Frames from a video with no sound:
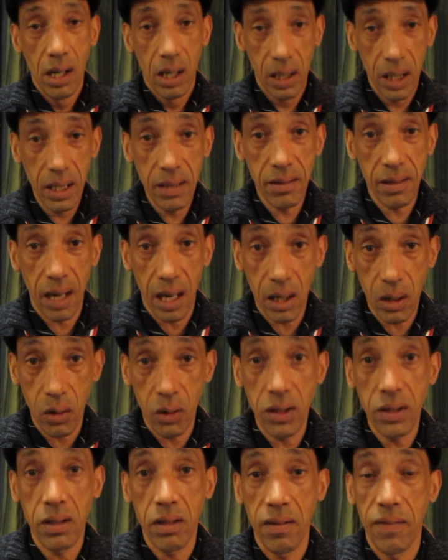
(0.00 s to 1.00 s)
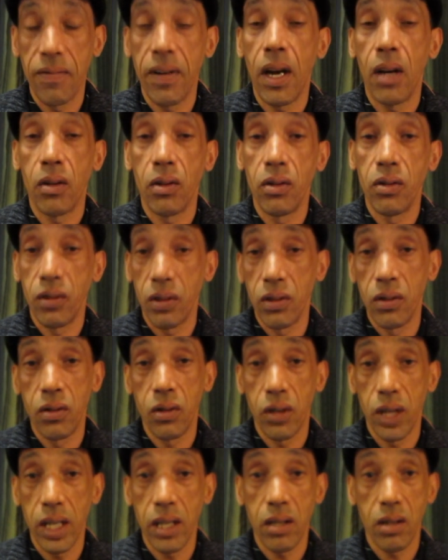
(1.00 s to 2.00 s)
and these are Christian values and
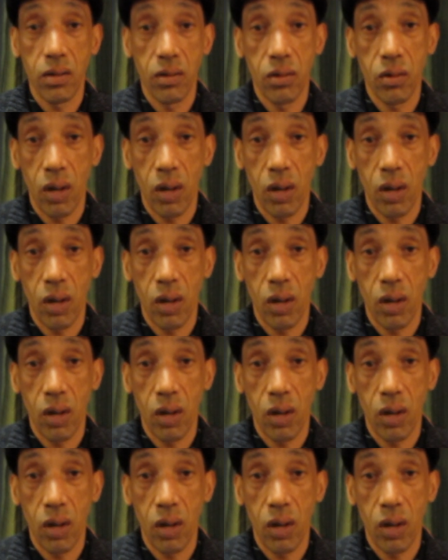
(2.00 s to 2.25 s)
traditions,